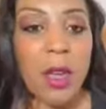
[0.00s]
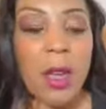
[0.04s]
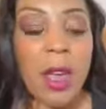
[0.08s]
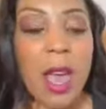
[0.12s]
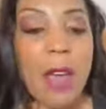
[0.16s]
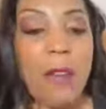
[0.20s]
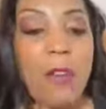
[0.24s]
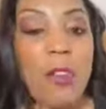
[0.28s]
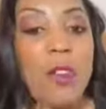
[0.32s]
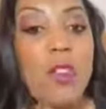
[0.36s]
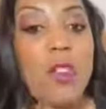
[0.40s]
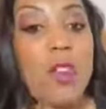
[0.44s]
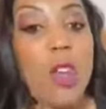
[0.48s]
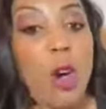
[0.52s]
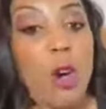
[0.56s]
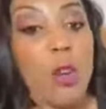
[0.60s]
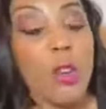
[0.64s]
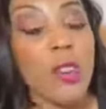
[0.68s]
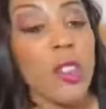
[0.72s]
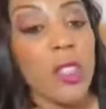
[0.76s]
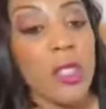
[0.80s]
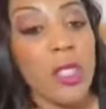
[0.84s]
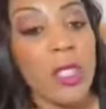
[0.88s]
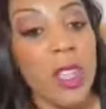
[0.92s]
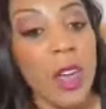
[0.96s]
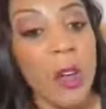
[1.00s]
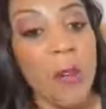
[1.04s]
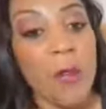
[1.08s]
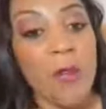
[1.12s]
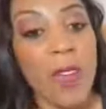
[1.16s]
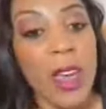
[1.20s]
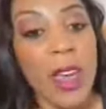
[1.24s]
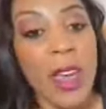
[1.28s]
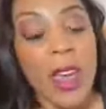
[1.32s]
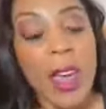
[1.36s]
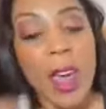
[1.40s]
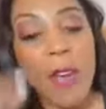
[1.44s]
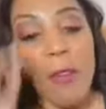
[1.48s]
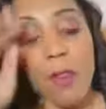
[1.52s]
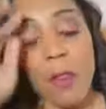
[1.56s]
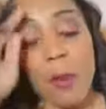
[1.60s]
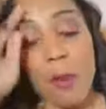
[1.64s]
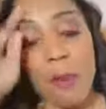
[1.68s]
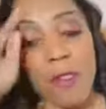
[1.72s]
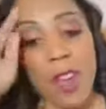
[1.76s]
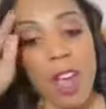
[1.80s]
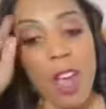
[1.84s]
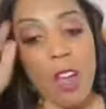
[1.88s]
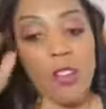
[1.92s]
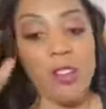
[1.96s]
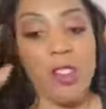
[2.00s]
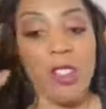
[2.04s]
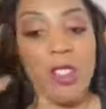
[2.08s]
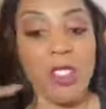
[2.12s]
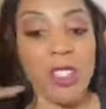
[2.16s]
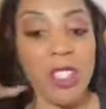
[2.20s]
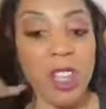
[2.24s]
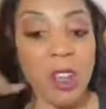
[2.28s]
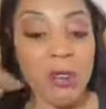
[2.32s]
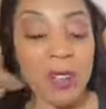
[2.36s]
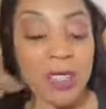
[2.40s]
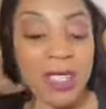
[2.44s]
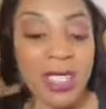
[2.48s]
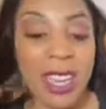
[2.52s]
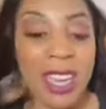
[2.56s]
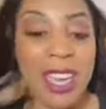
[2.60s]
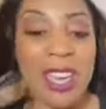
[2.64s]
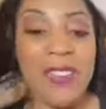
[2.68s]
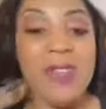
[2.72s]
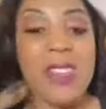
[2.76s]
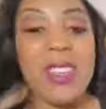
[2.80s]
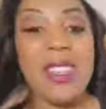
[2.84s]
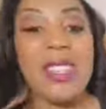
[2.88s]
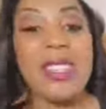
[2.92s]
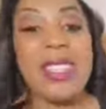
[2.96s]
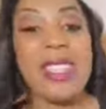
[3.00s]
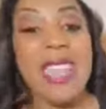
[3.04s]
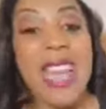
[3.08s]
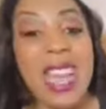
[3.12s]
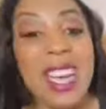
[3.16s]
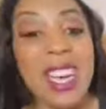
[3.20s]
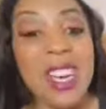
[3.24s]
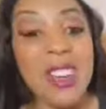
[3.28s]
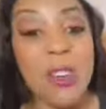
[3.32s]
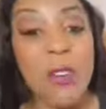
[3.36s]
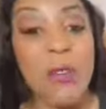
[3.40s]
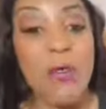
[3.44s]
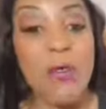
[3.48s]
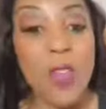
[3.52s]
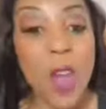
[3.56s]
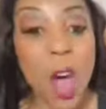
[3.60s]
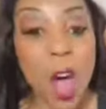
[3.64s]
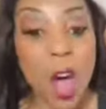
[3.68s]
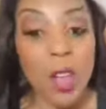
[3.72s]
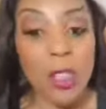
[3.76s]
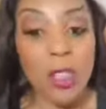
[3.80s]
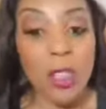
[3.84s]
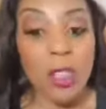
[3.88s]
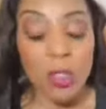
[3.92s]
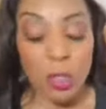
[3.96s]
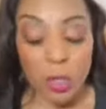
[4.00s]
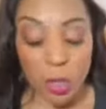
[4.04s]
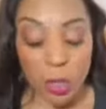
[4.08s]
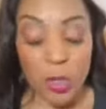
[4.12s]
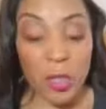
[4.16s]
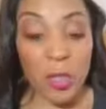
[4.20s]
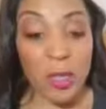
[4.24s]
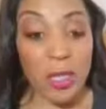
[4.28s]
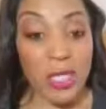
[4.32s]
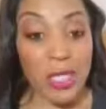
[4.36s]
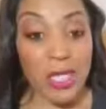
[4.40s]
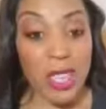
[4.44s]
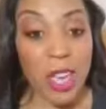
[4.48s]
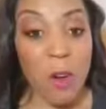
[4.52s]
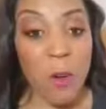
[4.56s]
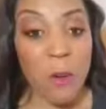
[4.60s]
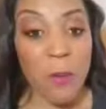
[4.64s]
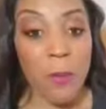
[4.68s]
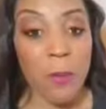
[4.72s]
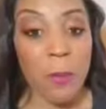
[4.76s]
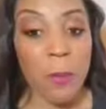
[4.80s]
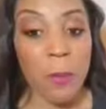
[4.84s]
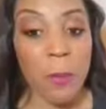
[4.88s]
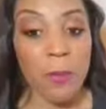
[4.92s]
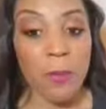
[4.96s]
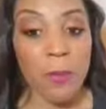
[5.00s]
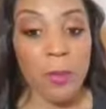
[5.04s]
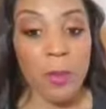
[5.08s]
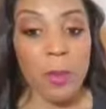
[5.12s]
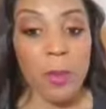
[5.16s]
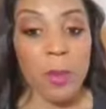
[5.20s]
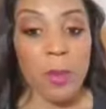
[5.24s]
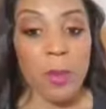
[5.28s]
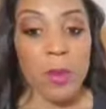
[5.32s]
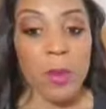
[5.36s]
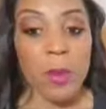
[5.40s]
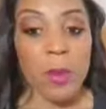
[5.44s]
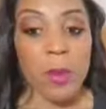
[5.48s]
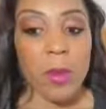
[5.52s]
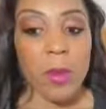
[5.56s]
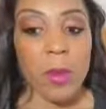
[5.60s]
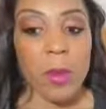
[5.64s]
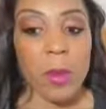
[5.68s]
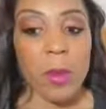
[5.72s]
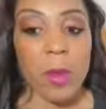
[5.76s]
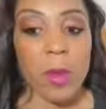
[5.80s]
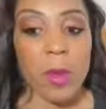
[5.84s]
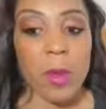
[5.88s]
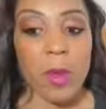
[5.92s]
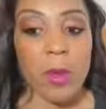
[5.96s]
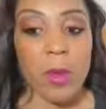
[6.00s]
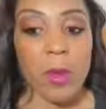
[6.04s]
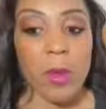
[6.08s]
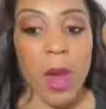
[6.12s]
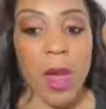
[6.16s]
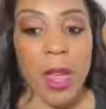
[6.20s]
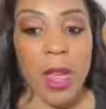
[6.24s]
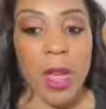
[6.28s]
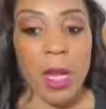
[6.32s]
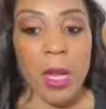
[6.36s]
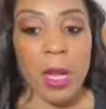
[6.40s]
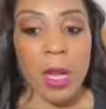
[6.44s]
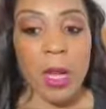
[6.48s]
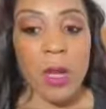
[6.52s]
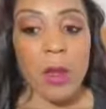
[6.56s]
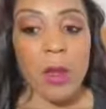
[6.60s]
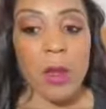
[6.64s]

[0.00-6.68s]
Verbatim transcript: Have you told yourself that? Have you found yourself saying these negative thoughts to yourself? Right?